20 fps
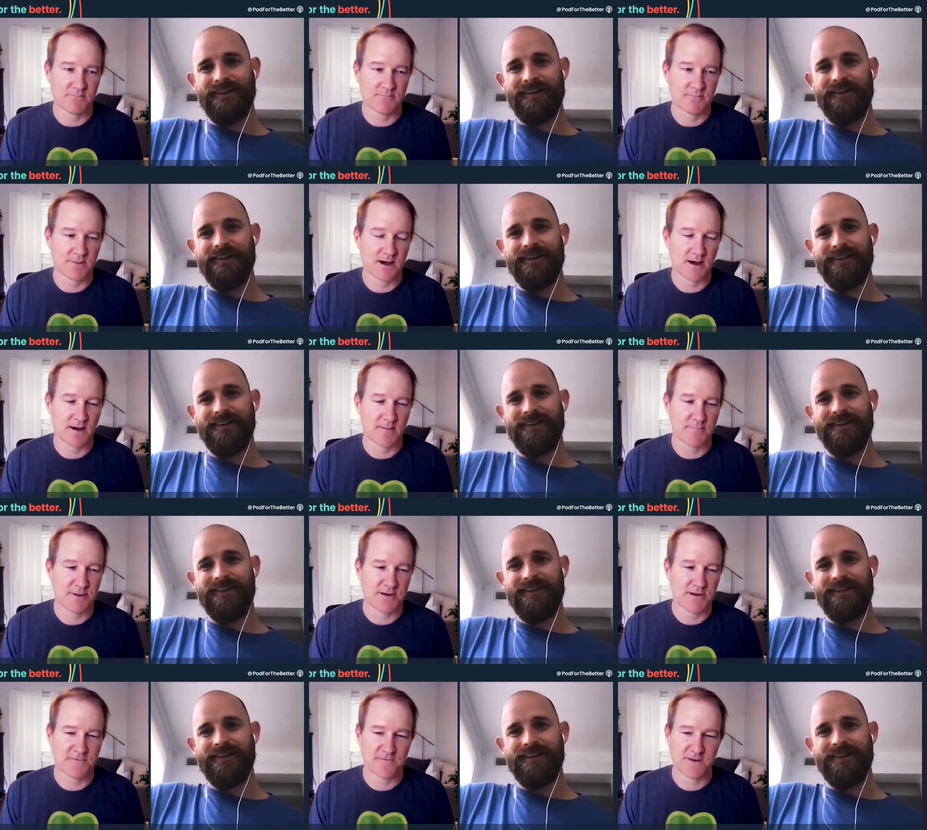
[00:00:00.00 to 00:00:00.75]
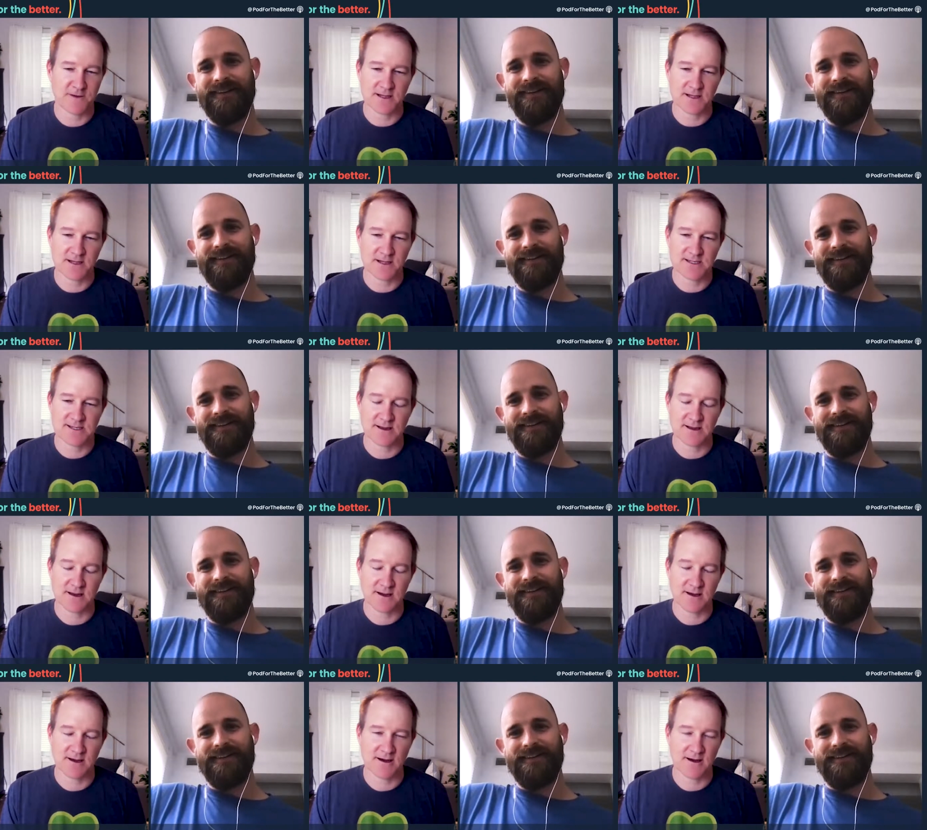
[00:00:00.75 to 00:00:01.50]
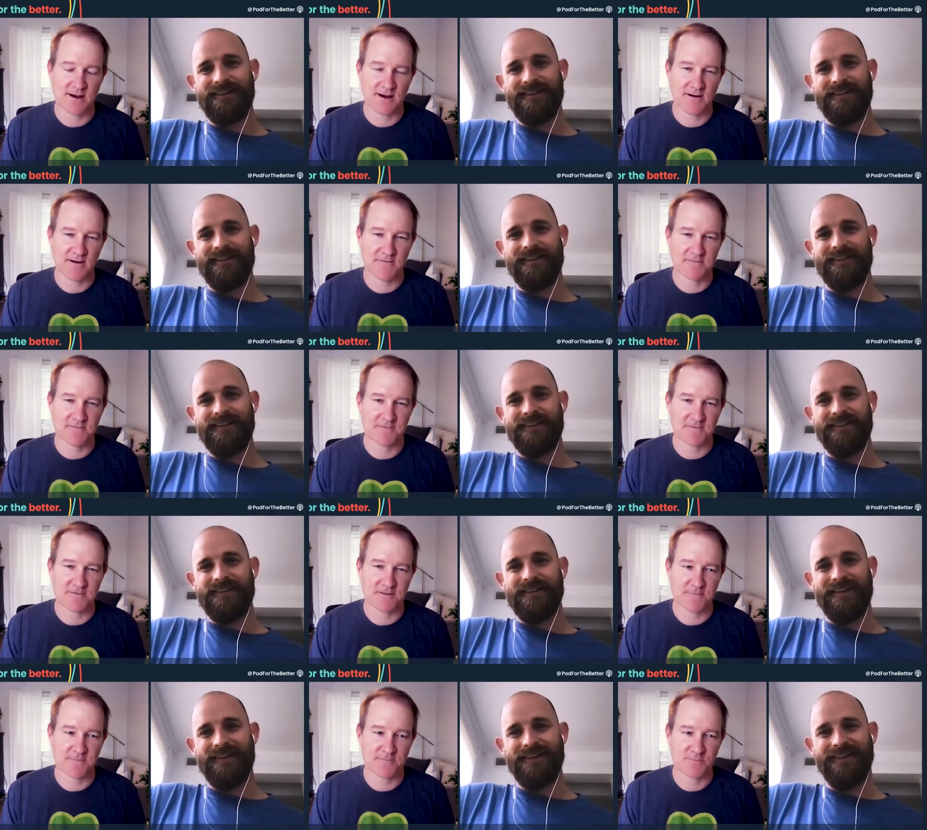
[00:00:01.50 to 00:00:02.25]
Speaker 1: uh, benefits uh, of
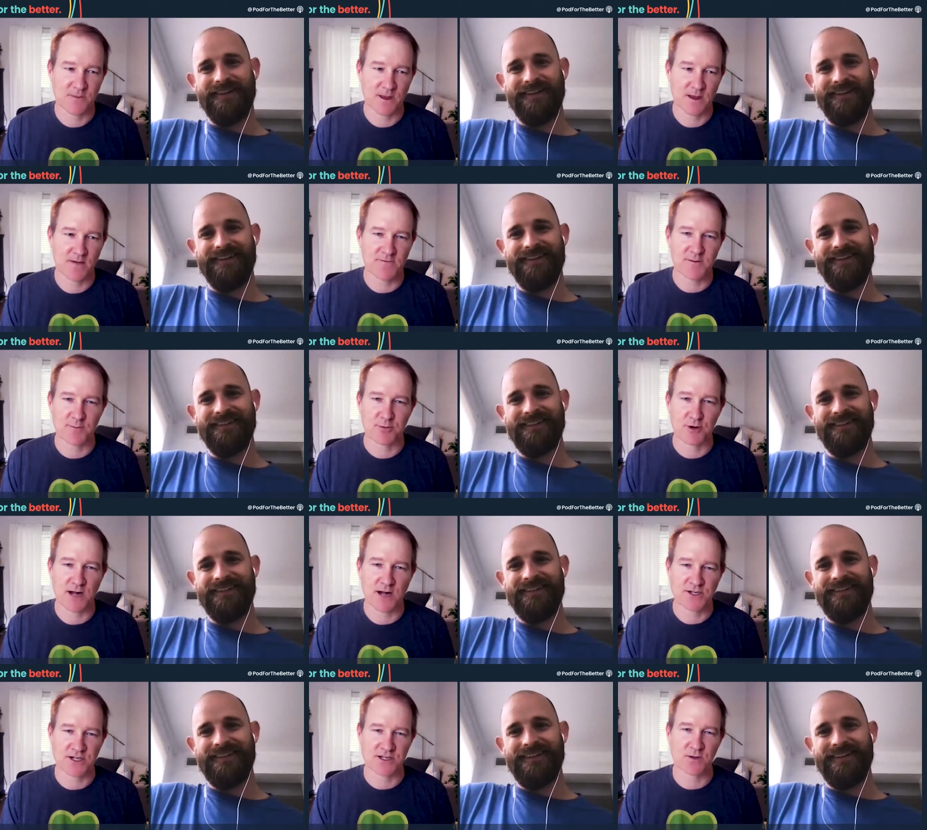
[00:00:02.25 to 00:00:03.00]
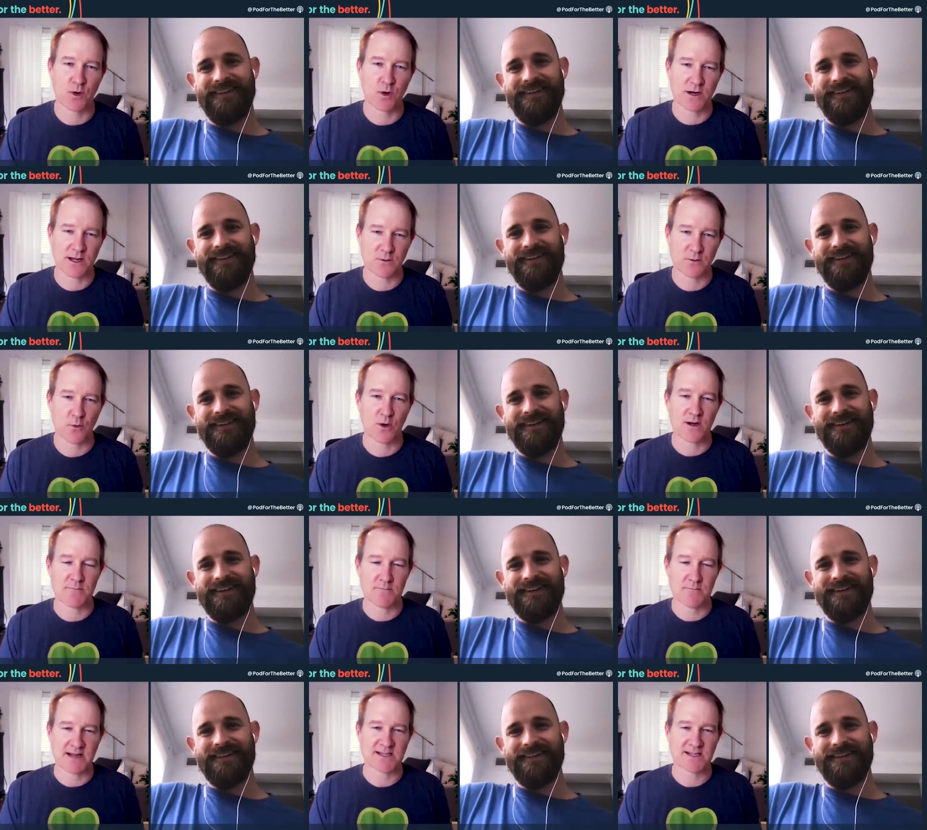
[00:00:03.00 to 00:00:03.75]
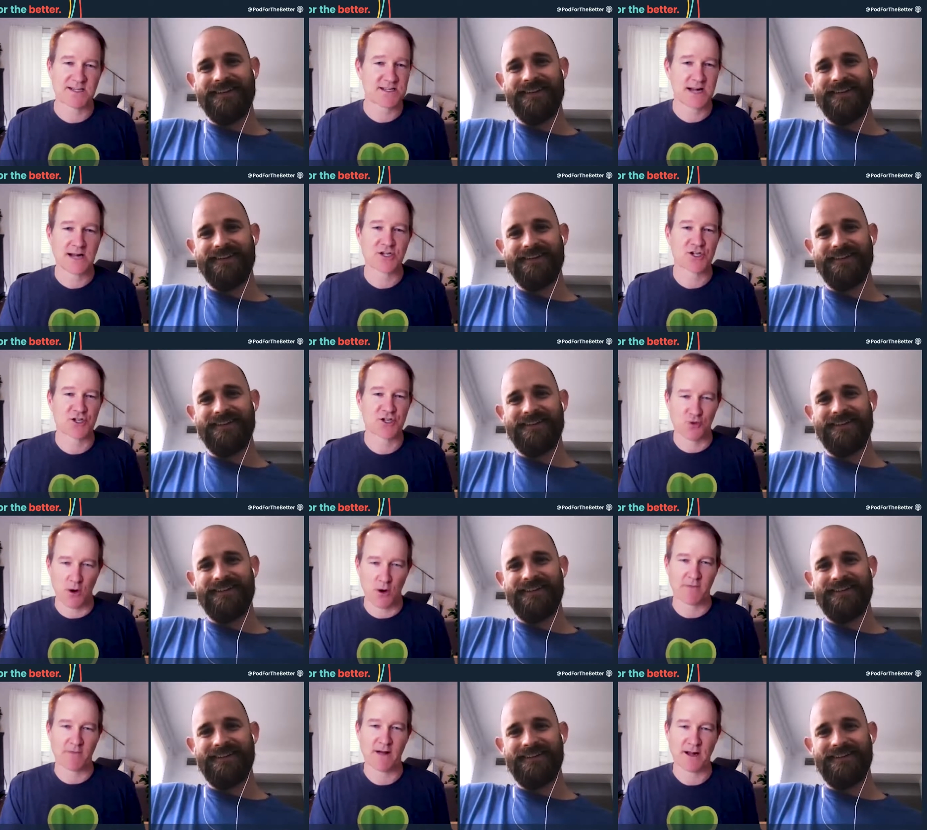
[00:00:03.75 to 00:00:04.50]
of the project and what it what it means. It's not just
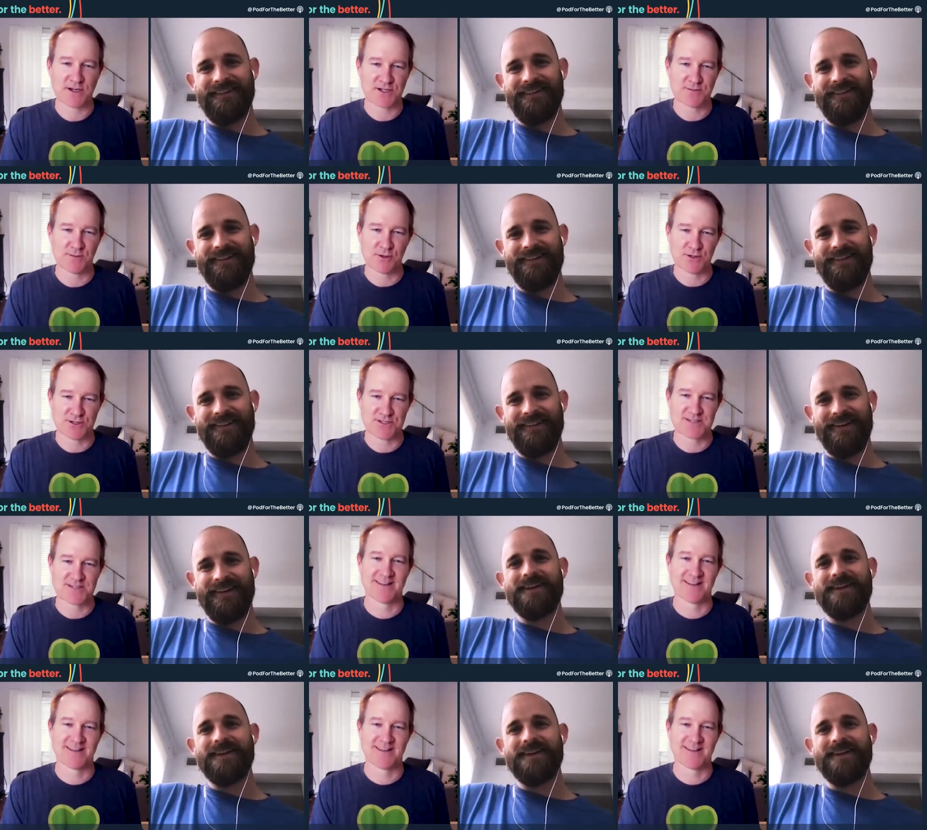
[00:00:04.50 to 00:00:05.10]
growing vegetables,